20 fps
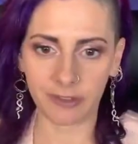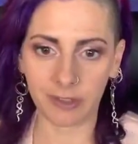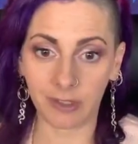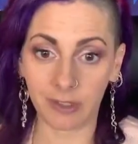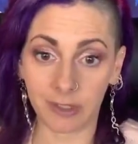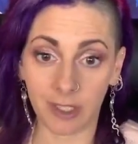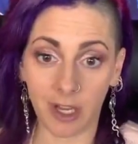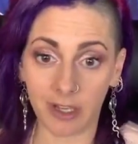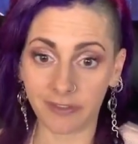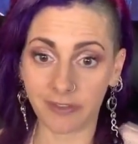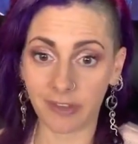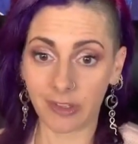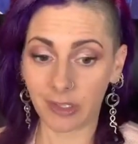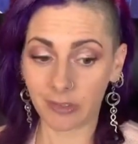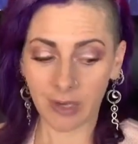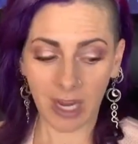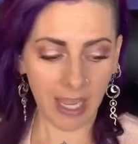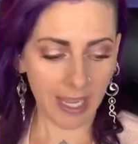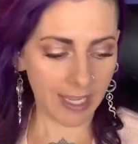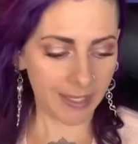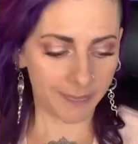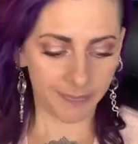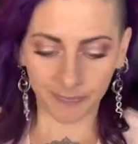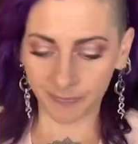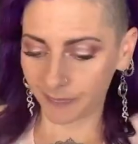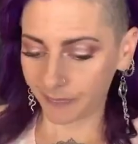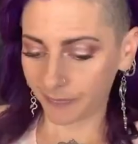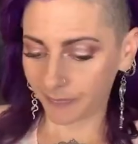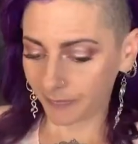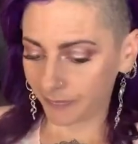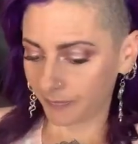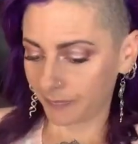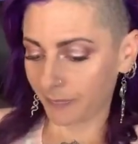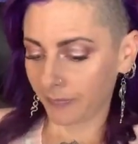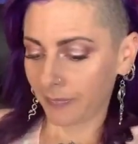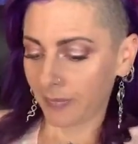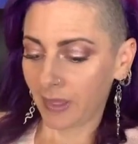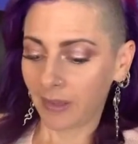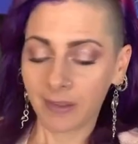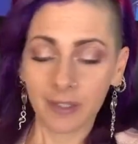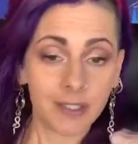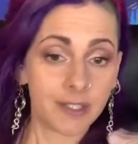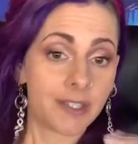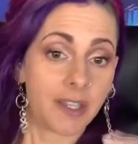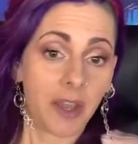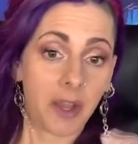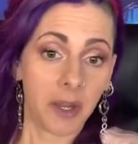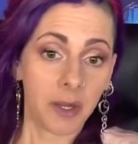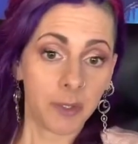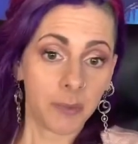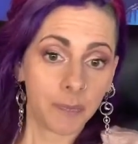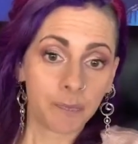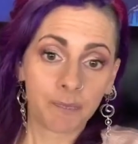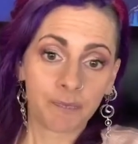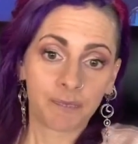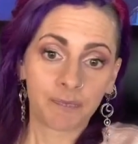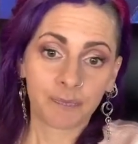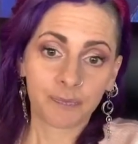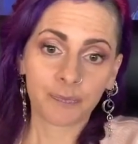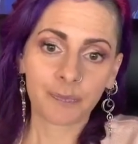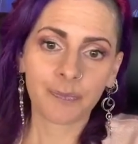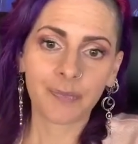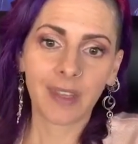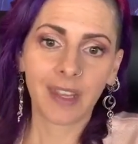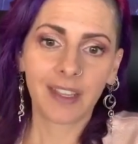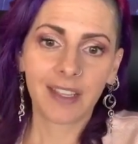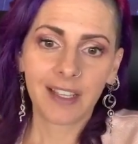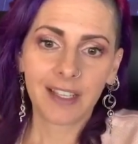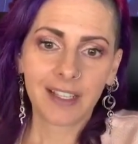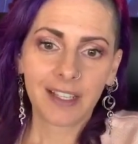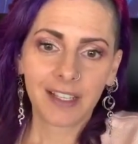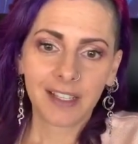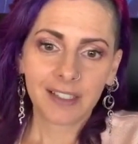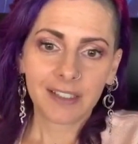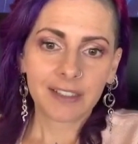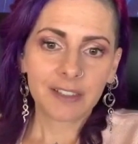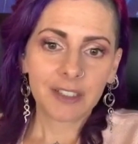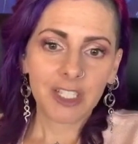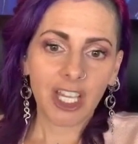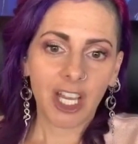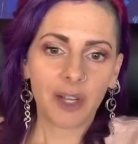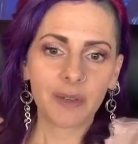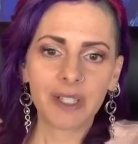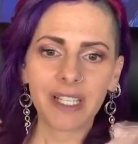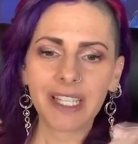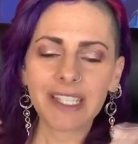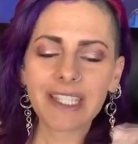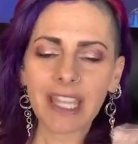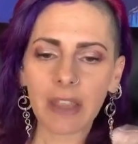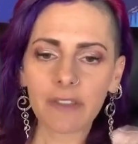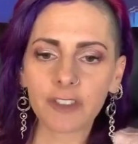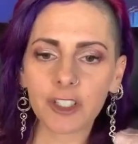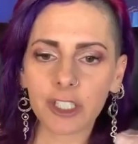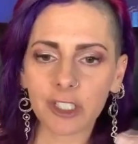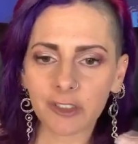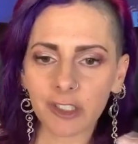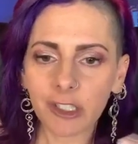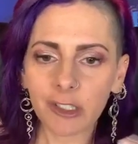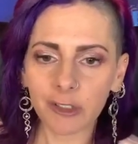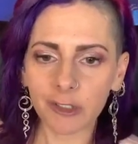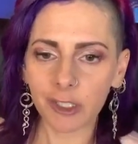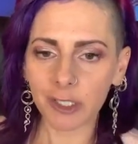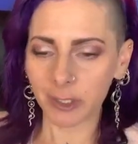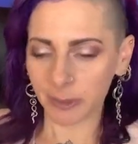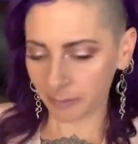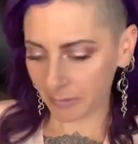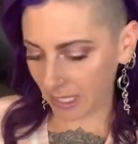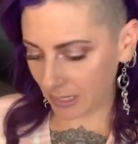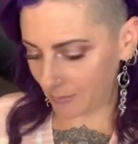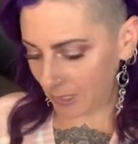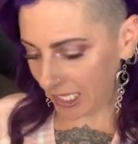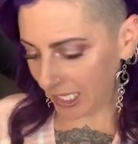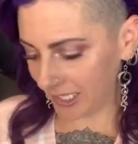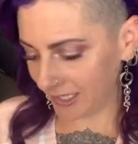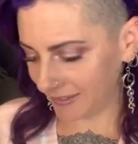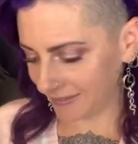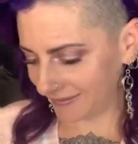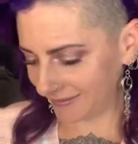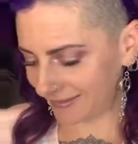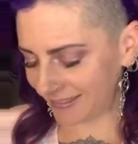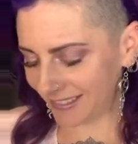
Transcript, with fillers: for along for the ride. So, you know, it's time for you to recruit, maybe.